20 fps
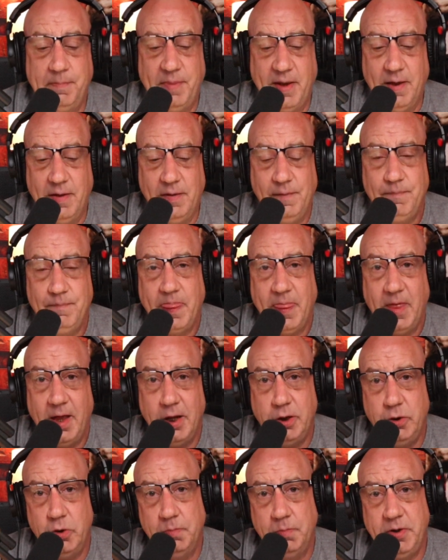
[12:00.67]
bell,
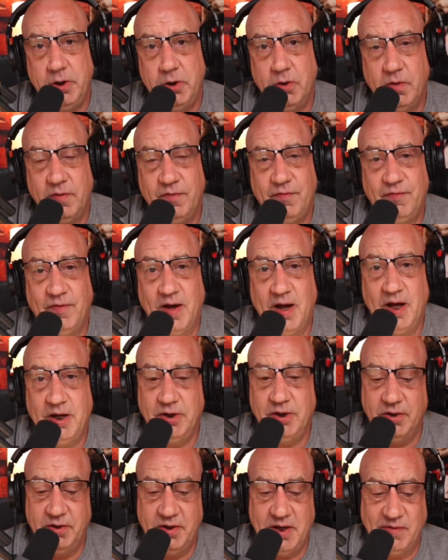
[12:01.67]
and you'll be notified.
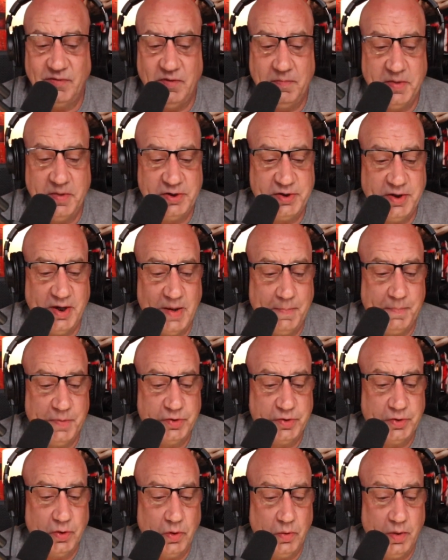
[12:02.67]
You'll never miss an
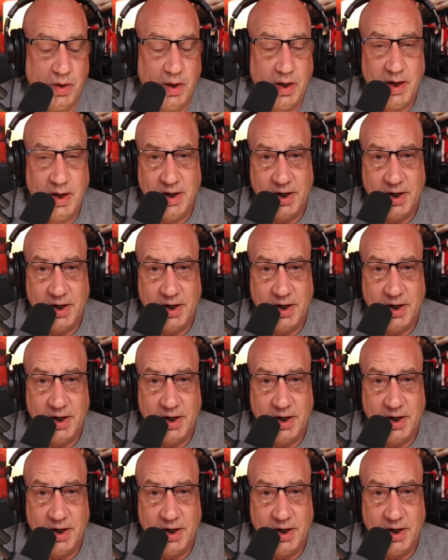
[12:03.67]
episode.